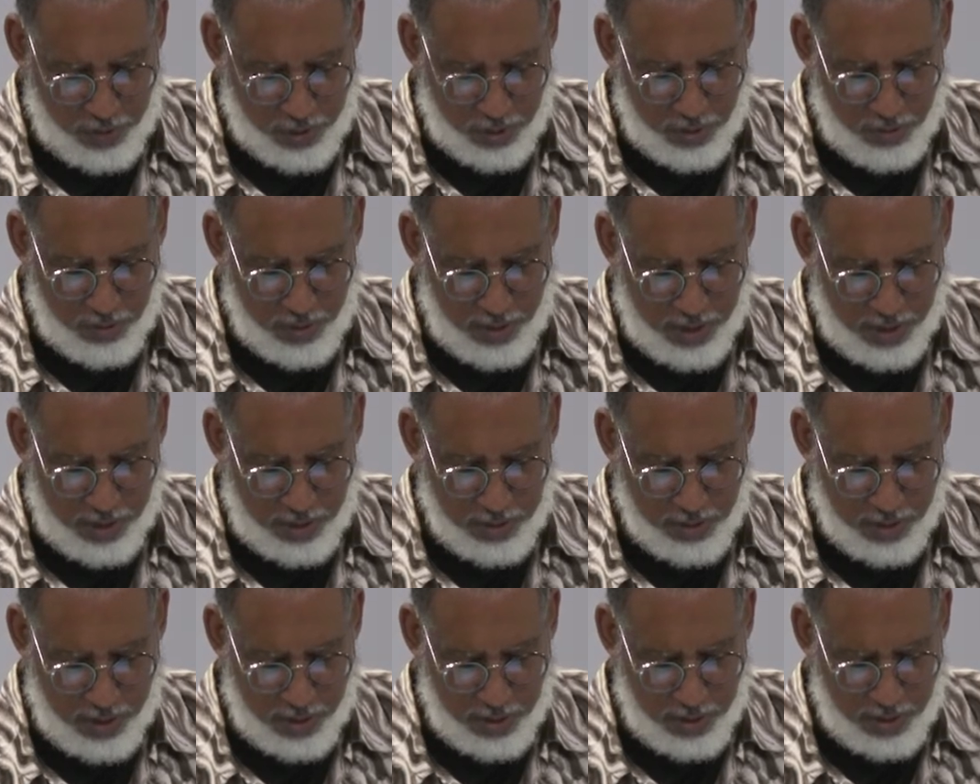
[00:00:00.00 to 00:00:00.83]
2
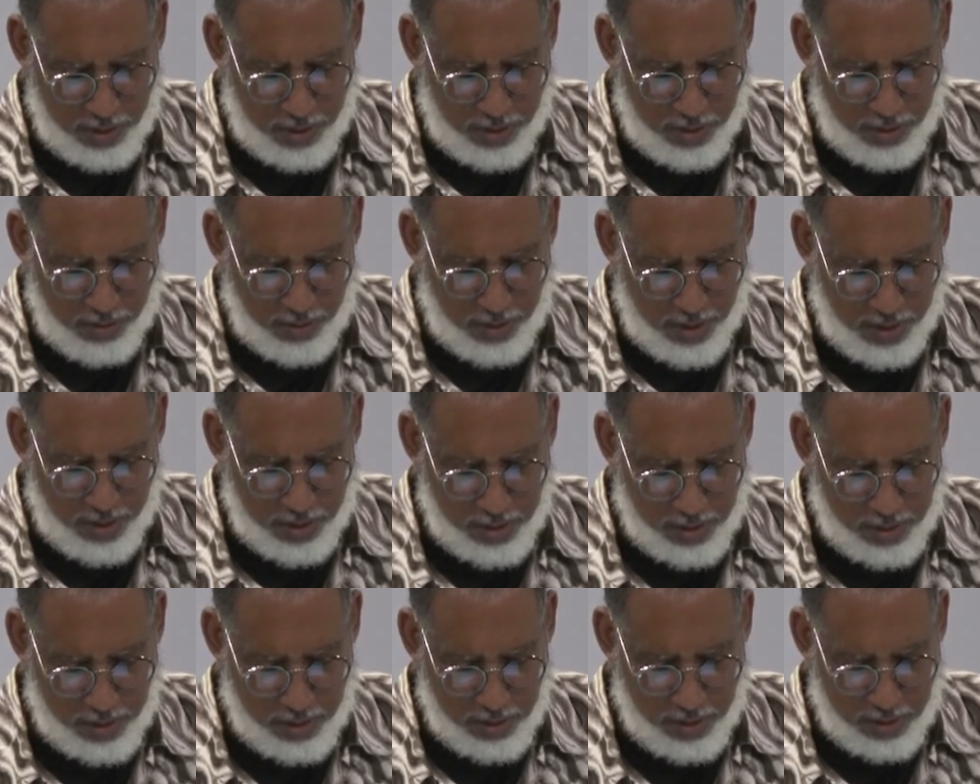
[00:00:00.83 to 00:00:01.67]
tells us to do
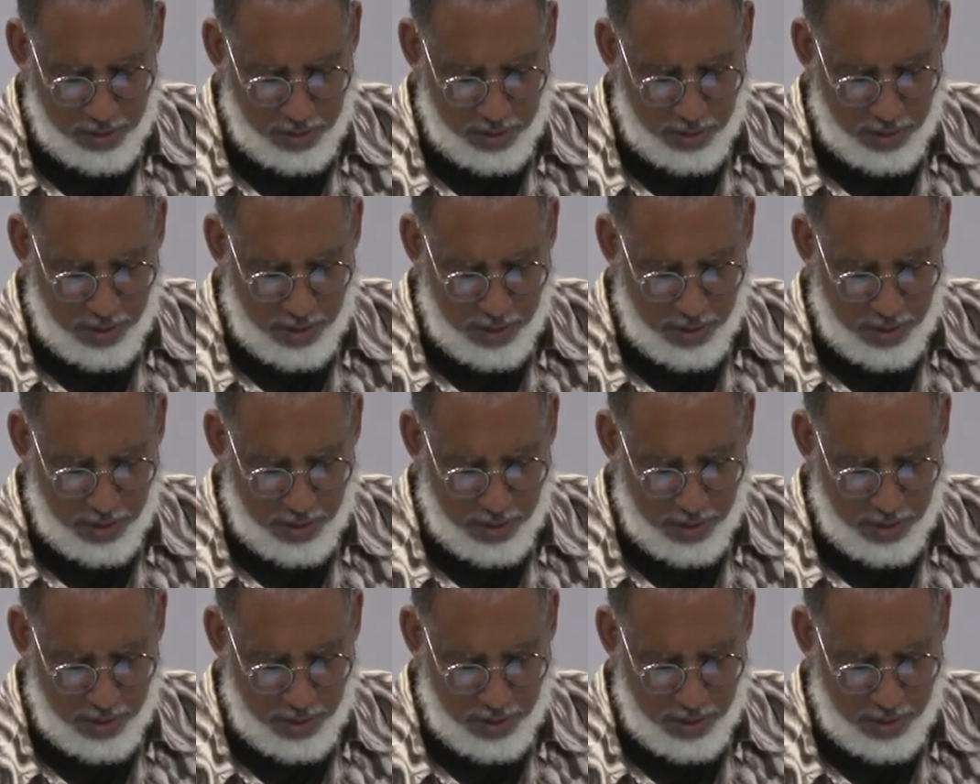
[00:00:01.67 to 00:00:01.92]
this